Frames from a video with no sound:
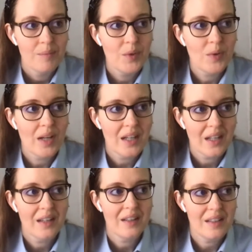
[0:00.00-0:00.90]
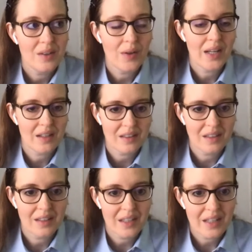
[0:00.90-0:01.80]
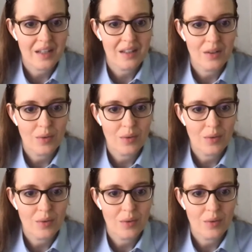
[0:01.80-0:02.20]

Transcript: you're not, handling like,